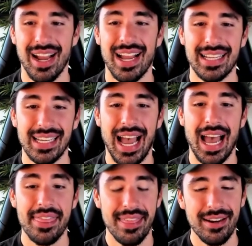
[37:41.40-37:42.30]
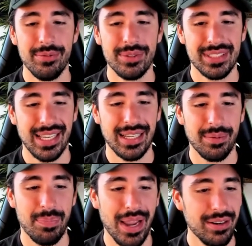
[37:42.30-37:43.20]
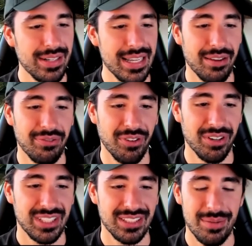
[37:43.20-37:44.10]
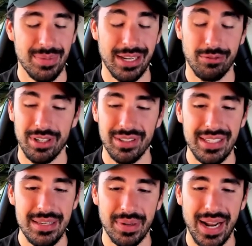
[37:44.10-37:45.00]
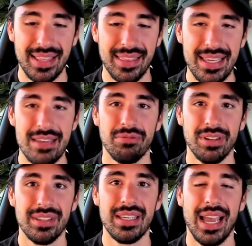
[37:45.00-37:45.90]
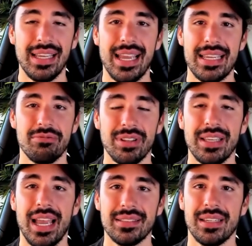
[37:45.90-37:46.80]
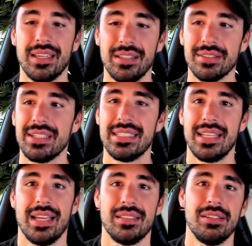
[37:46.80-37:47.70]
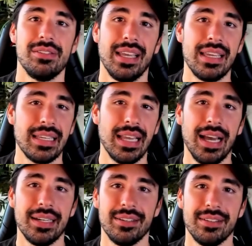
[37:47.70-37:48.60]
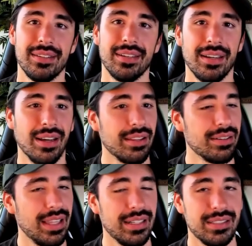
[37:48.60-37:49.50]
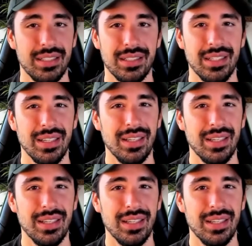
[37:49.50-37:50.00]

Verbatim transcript: Right. I thought it was like a parody at first because I'm like, really? But I think he really, ha- yeah, he really has a Hillary tattoo that he got during the other election.